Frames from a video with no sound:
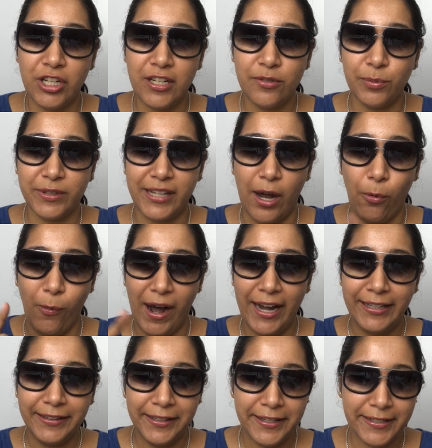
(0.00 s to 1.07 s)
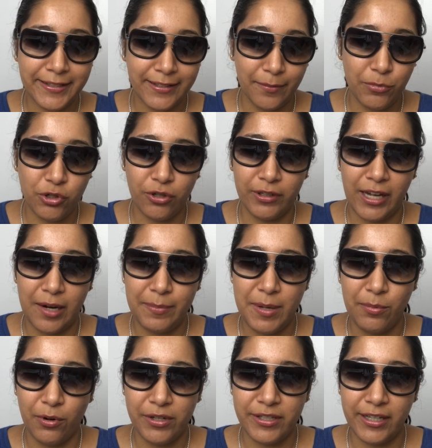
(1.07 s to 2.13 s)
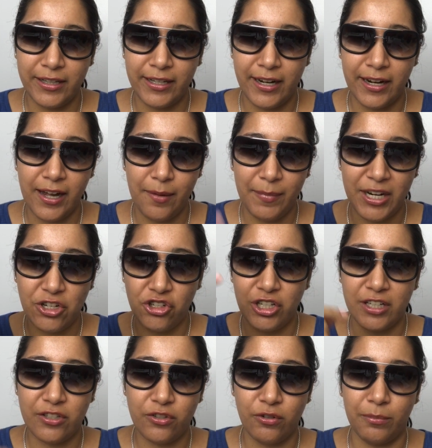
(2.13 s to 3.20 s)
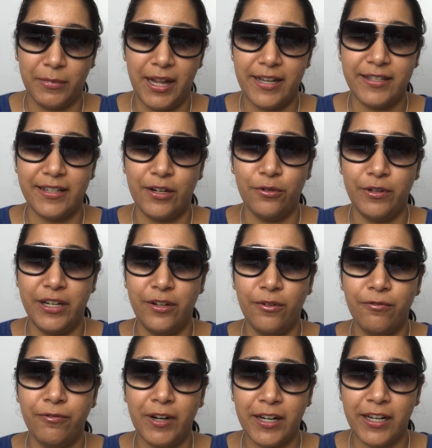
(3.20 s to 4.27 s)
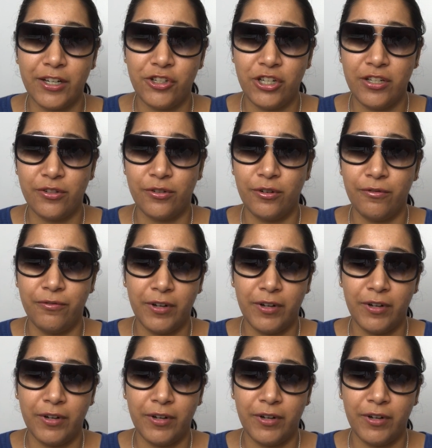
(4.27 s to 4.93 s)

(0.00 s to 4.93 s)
Cheese with that wine, Liz. I'm sure a lot of people are saying that. I got my shit storm glasses. I don't need no fucking cheese or no